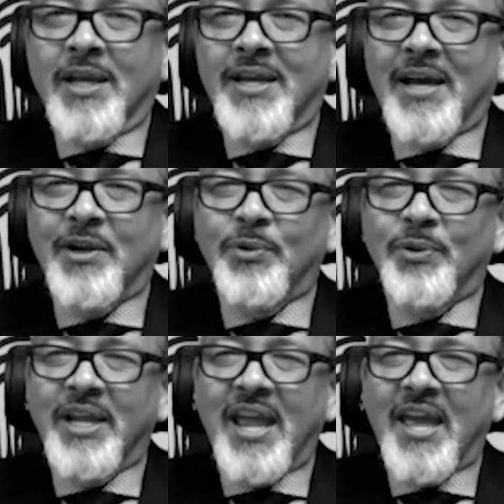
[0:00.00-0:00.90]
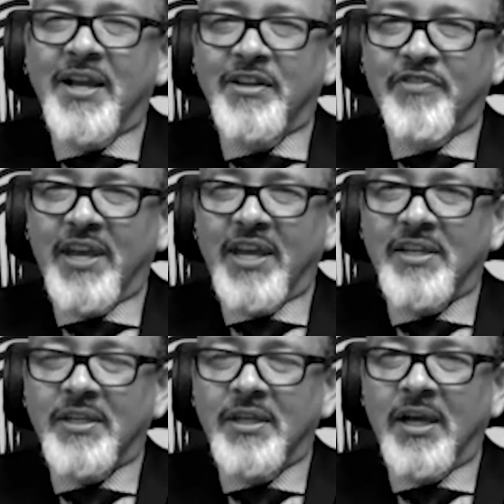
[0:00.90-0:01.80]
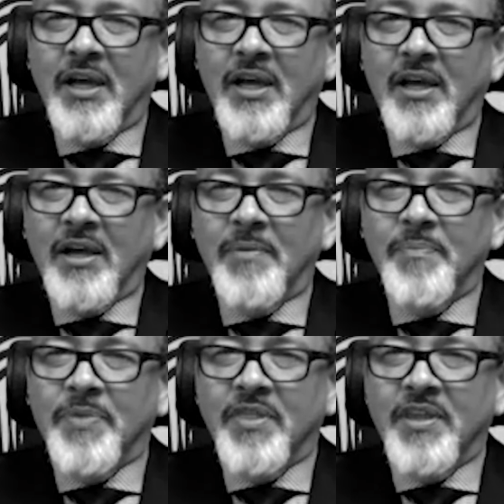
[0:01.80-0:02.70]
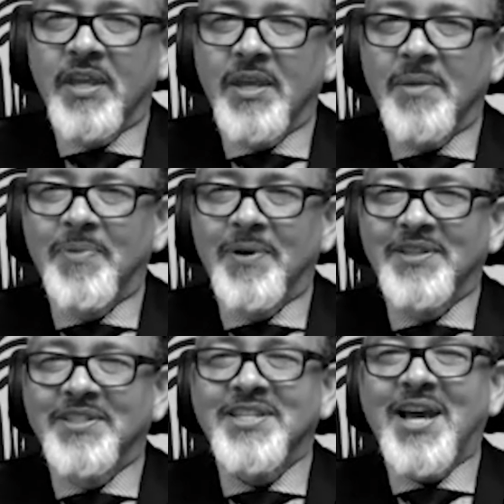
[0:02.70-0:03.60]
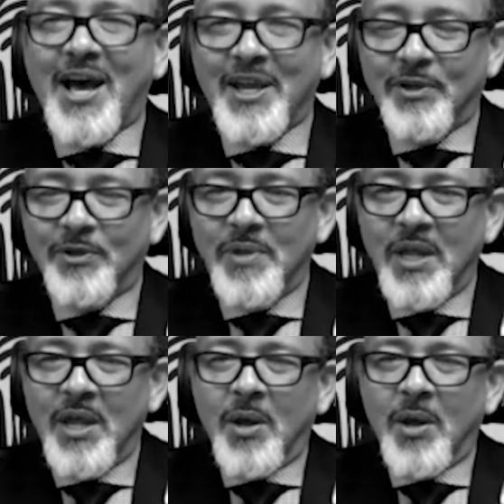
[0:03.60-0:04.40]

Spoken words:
not only elevate the title,